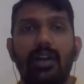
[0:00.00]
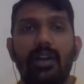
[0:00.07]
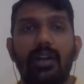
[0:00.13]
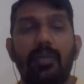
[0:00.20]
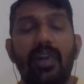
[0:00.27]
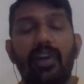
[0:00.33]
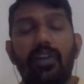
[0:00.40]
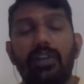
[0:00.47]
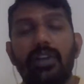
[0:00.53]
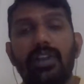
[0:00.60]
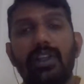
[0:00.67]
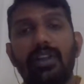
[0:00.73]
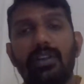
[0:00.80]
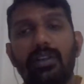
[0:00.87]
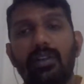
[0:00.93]
depend on
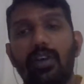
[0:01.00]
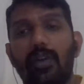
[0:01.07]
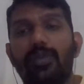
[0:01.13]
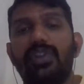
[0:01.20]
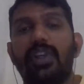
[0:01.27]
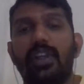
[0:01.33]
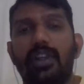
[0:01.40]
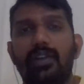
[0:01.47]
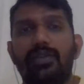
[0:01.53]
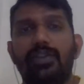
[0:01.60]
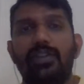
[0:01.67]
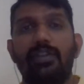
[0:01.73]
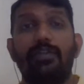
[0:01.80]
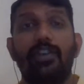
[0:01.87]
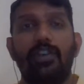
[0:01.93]
the
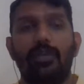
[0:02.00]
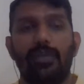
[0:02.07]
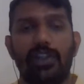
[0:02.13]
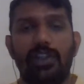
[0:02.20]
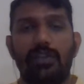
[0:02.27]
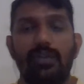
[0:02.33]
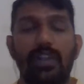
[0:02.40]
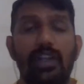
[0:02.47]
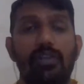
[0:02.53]
objectives, different objectives.